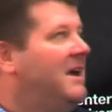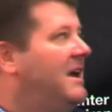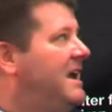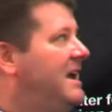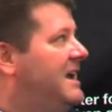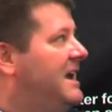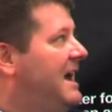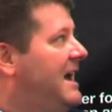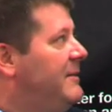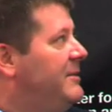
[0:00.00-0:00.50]

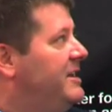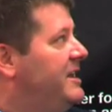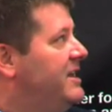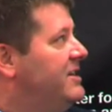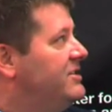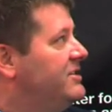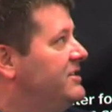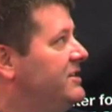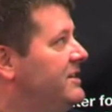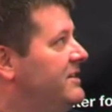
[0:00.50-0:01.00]
a
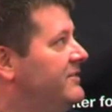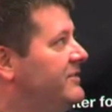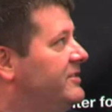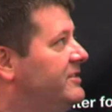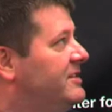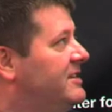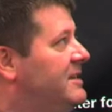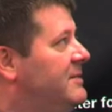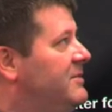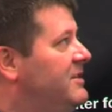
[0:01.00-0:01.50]
combination of
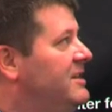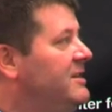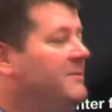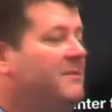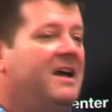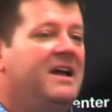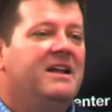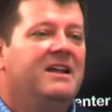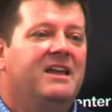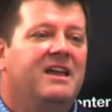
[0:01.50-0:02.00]

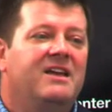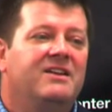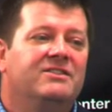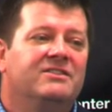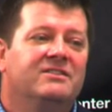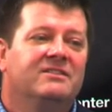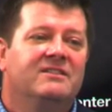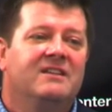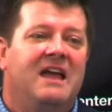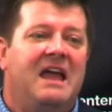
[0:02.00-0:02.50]
stimulant
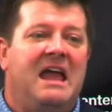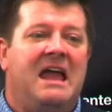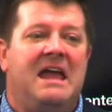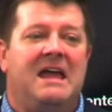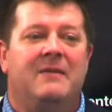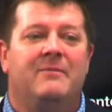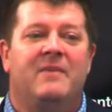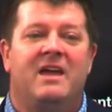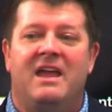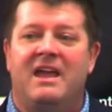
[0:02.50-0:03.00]
medication
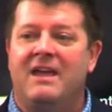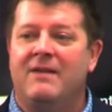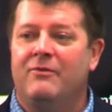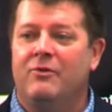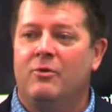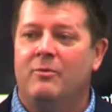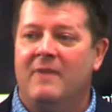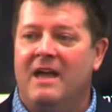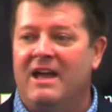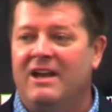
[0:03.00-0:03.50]
and
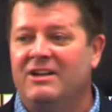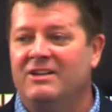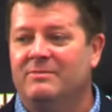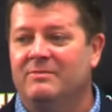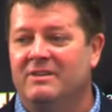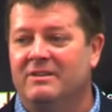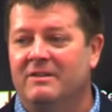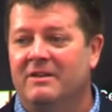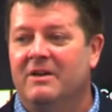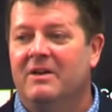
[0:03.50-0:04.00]
behavioral
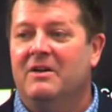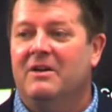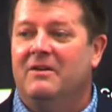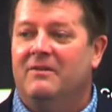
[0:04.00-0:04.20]
management